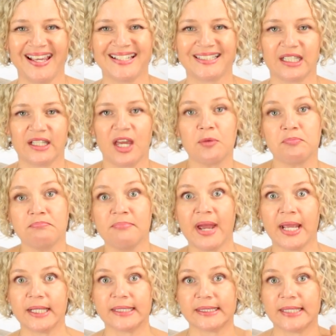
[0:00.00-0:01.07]
So that
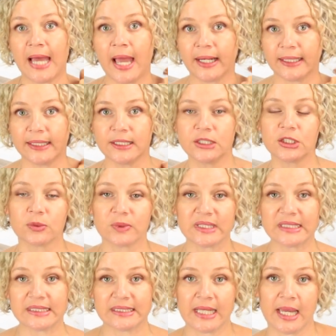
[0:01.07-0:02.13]
makes that into a
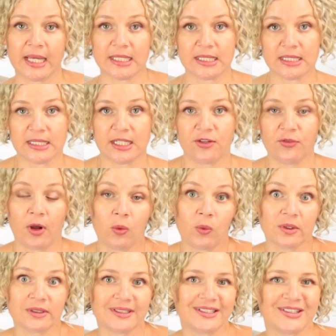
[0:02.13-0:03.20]
set if I
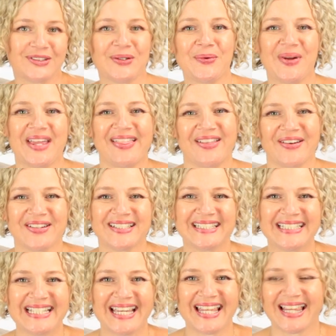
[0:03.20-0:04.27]
was to wear those
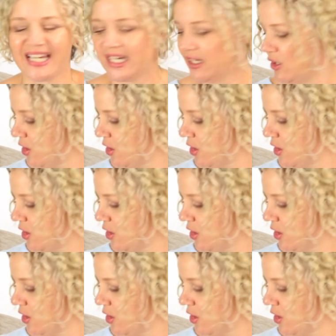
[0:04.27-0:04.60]
together.